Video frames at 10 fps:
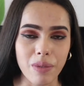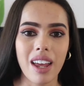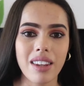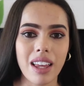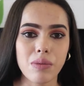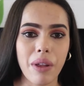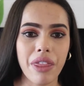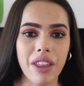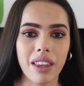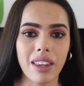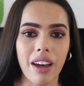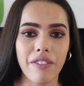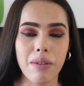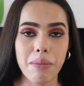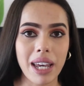And that's one thing that
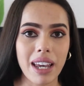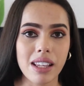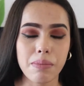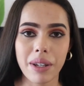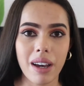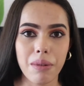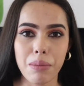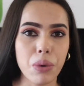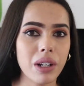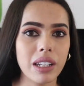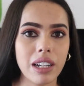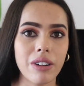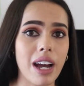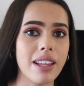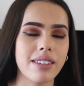for me is becoming more clearer
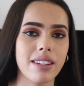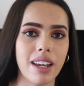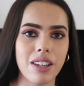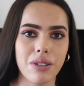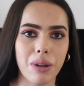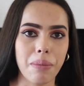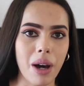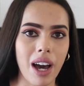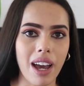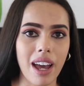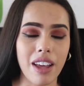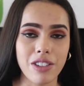as the days go by, as